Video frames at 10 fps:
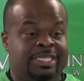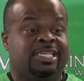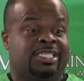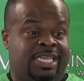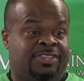
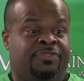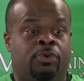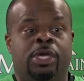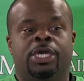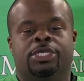
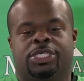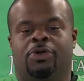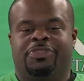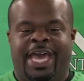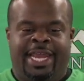successful
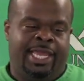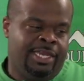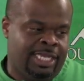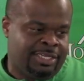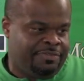so that he
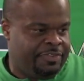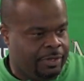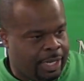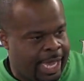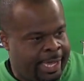doesn't
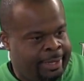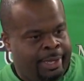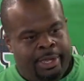feel like,